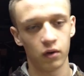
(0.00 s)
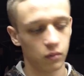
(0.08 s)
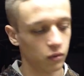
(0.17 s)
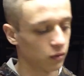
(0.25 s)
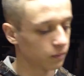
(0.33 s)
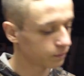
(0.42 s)

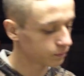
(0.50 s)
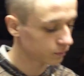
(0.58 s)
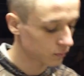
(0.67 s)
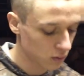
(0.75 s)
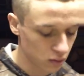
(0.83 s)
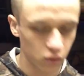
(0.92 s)
number
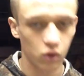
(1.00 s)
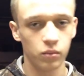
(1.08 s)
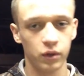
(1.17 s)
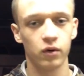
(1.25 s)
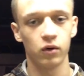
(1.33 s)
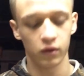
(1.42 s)
or a
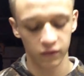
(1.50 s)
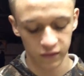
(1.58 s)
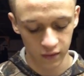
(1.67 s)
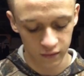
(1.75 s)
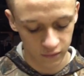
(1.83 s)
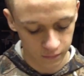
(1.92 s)
bigger hook
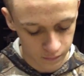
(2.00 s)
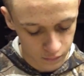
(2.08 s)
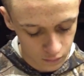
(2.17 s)
size.